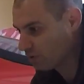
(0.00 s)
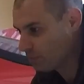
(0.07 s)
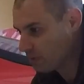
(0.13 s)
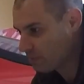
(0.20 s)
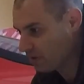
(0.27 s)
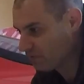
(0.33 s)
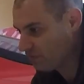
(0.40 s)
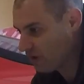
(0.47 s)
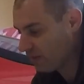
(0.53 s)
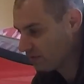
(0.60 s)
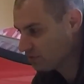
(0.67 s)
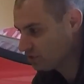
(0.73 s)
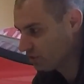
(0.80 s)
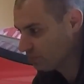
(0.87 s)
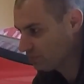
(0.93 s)
Me and my father
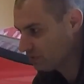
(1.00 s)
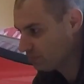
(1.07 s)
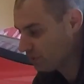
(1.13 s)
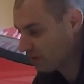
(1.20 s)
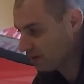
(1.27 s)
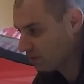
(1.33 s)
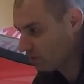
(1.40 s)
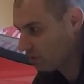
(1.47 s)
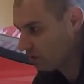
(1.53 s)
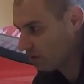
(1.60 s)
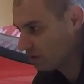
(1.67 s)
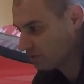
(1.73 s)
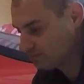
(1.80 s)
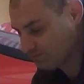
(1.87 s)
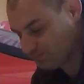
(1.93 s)
jumped in my
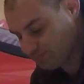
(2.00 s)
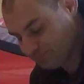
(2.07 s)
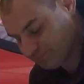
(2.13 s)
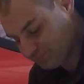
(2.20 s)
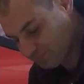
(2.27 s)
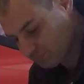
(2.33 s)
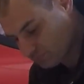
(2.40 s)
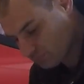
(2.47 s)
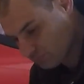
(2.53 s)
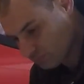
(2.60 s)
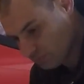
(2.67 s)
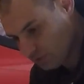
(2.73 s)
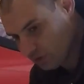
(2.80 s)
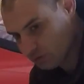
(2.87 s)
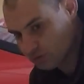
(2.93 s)
car,
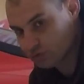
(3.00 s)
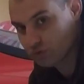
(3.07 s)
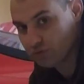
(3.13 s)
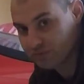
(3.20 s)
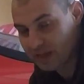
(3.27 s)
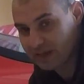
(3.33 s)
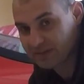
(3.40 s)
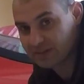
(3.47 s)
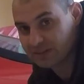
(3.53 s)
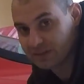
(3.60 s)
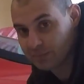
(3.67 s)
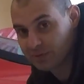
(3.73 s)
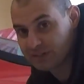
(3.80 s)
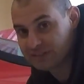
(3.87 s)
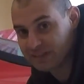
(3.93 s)
drove down to
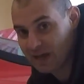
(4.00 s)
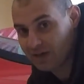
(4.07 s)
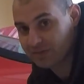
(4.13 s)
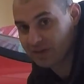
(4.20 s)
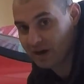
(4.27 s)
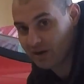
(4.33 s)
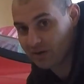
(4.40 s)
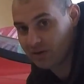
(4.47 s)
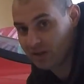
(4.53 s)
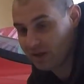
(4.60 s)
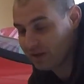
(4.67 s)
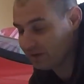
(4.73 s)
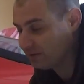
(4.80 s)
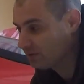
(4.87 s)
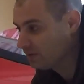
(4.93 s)
Liberty, South
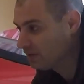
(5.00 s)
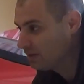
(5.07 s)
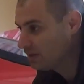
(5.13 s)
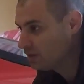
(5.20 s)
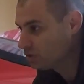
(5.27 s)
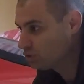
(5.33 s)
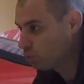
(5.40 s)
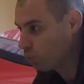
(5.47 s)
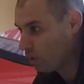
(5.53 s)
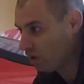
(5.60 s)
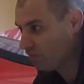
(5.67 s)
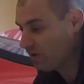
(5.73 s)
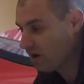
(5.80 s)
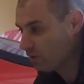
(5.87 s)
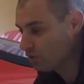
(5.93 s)
Carolina.
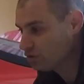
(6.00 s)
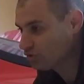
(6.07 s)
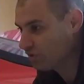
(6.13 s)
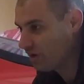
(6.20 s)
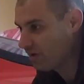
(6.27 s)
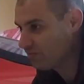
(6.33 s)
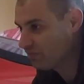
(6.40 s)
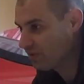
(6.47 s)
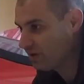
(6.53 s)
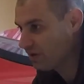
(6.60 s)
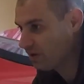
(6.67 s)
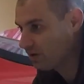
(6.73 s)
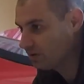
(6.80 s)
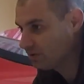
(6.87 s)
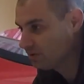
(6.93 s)
12-hour drive
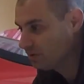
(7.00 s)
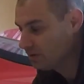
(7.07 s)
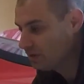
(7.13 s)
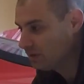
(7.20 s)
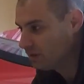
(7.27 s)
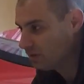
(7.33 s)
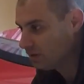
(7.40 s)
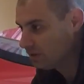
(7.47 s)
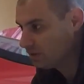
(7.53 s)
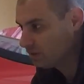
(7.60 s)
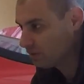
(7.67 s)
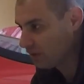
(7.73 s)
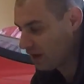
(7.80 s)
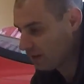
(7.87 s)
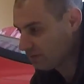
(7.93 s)
there.
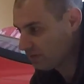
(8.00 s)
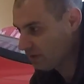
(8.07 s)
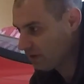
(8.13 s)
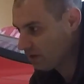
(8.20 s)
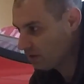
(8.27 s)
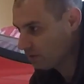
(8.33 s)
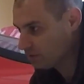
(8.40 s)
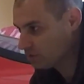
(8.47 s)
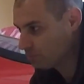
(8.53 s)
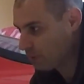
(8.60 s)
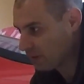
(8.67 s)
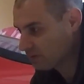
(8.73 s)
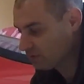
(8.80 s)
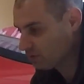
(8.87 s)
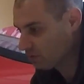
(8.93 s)
Got there,
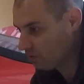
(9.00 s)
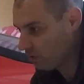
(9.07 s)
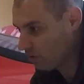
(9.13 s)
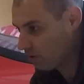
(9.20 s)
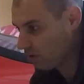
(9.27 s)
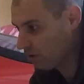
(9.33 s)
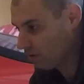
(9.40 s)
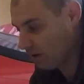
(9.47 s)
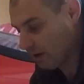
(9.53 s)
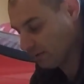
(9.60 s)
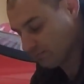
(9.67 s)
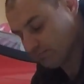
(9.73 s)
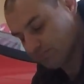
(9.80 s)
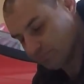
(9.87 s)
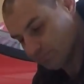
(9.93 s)
inspected the car. I
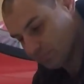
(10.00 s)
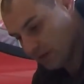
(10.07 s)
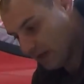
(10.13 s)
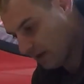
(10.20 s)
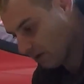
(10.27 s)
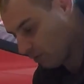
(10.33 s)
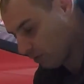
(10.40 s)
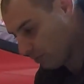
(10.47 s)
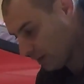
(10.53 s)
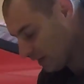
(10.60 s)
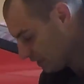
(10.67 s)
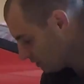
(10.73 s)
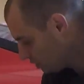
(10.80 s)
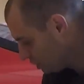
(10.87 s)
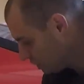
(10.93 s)
had all my
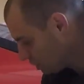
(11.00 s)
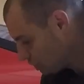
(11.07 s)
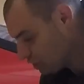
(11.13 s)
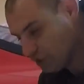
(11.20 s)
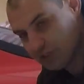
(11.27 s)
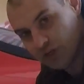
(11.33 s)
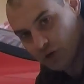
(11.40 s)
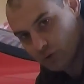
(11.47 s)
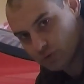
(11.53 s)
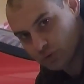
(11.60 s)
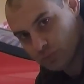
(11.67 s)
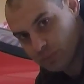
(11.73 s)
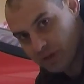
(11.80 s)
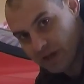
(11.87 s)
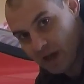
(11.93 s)
cheat sheet notes with me.